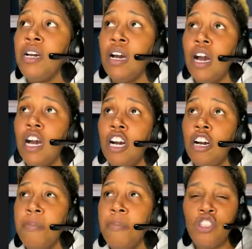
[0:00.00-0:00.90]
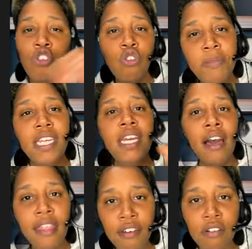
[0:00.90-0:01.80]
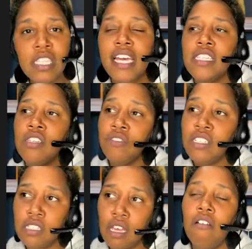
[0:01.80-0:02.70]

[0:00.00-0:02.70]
and so many others as a result